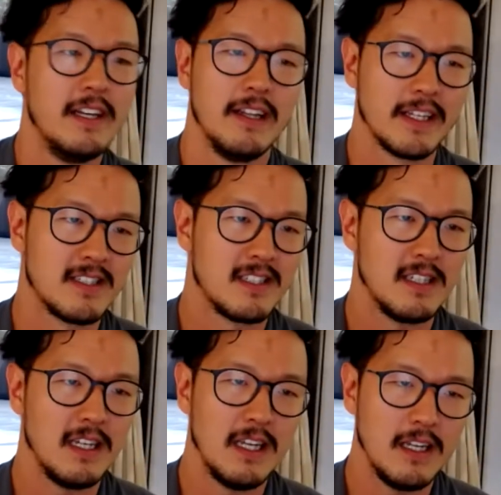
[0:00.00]
like a,
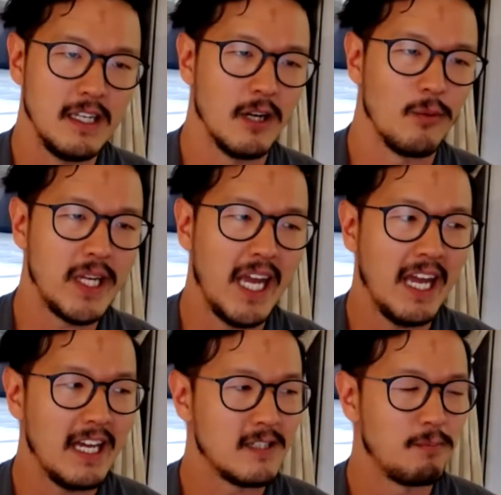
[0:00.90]
you know, we
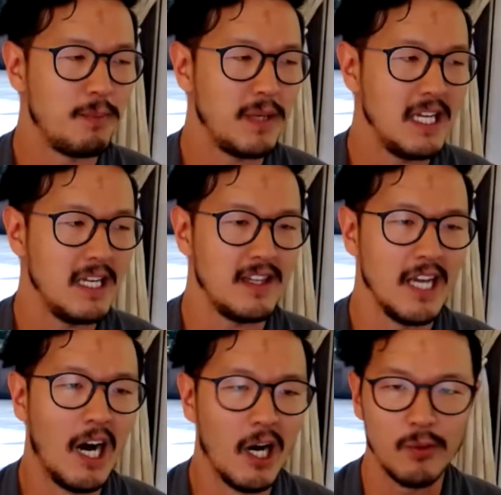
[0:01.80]
can't be the
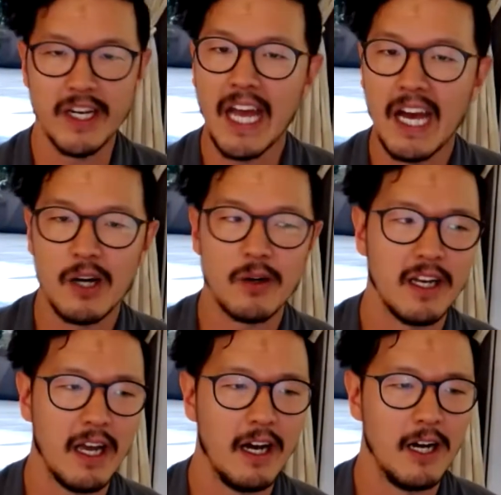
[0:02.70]
odd one out.
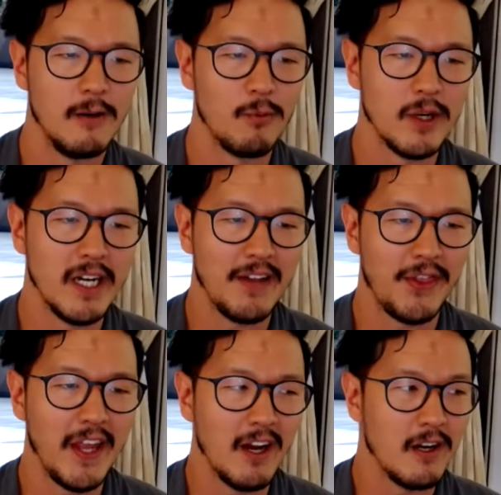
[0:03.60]
Um, we're not
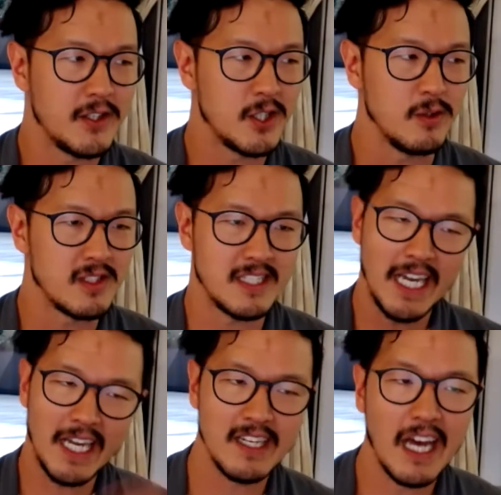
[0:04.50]
there to
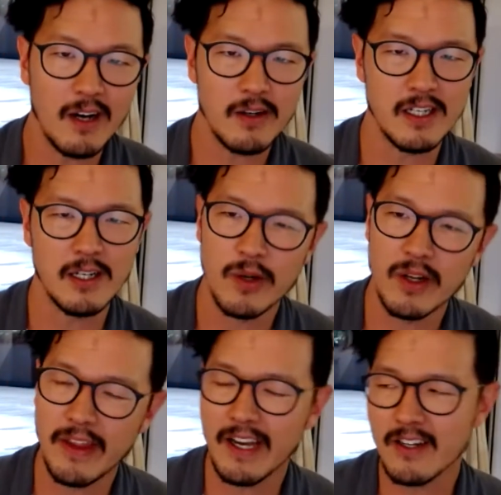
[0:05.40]
stand out. You know, we're
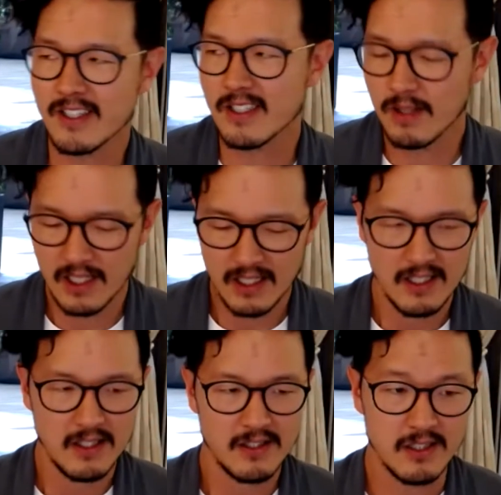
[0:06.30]
there to
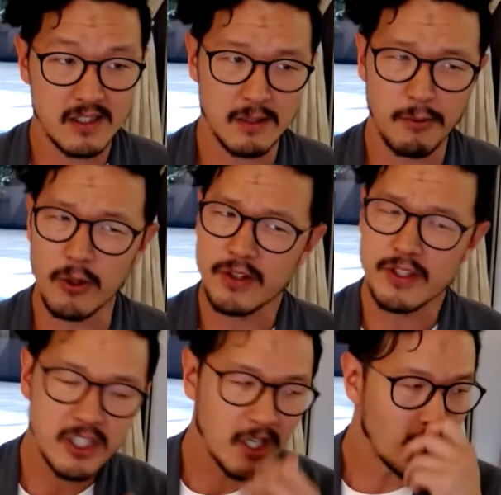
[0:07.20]
to support the
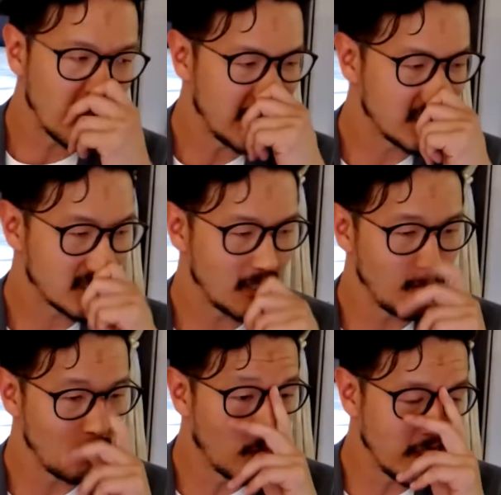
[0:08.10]
show. And so
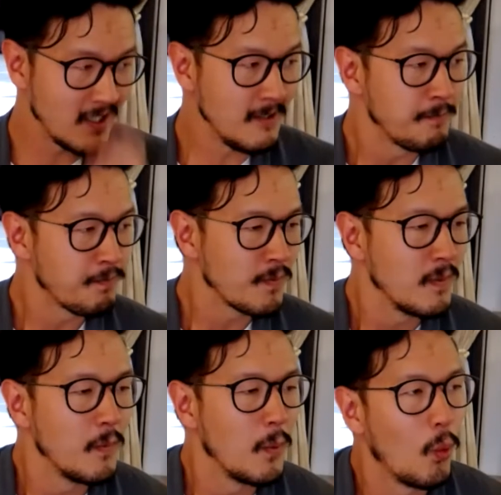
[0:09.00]
one
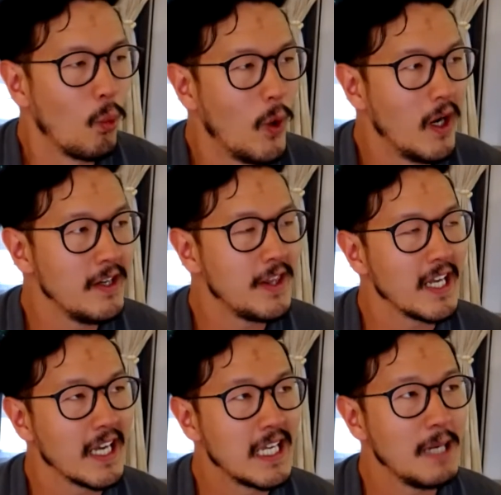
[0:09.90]
one thing
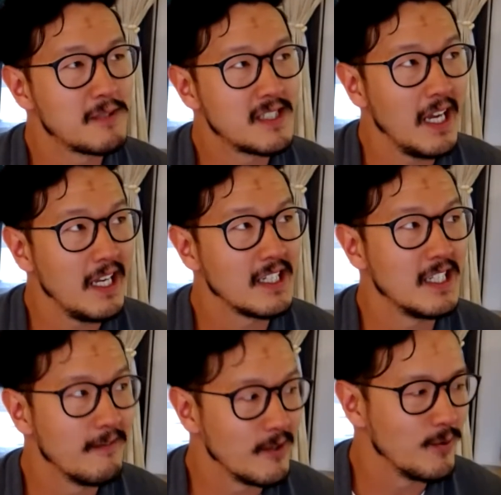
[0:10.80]
I kept saying to
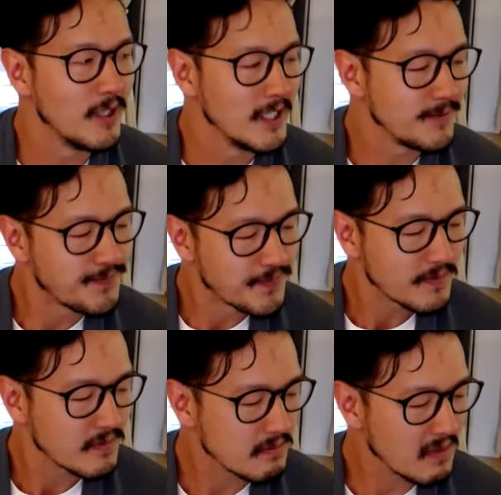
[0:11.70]
everyone
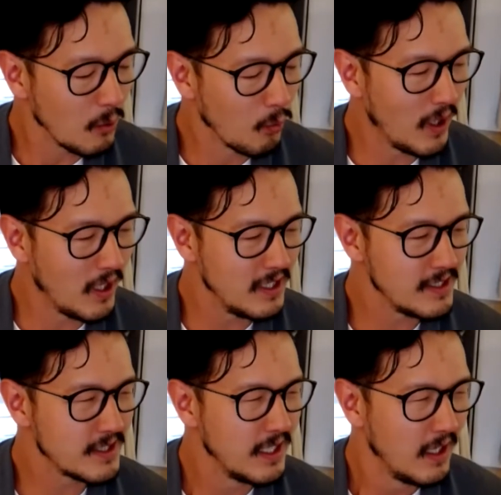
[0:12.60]

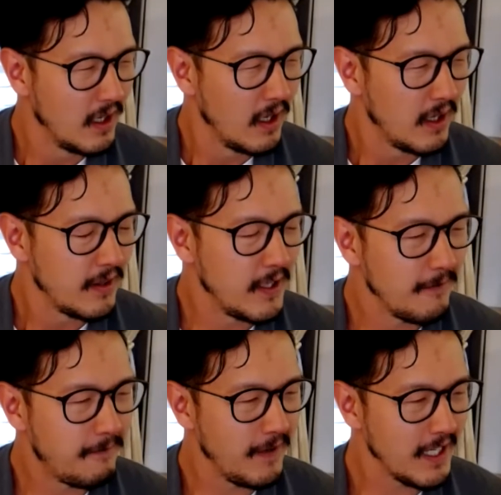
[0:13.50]
was the
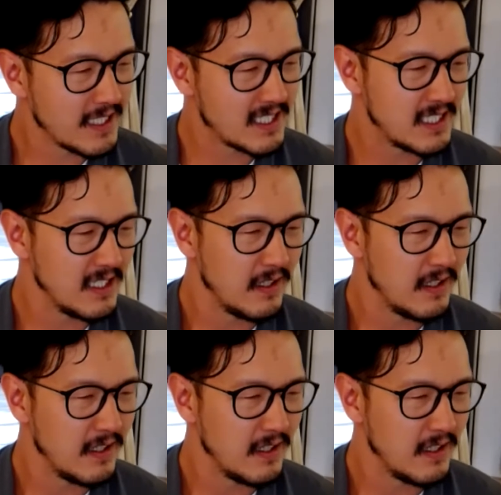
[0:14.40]
effects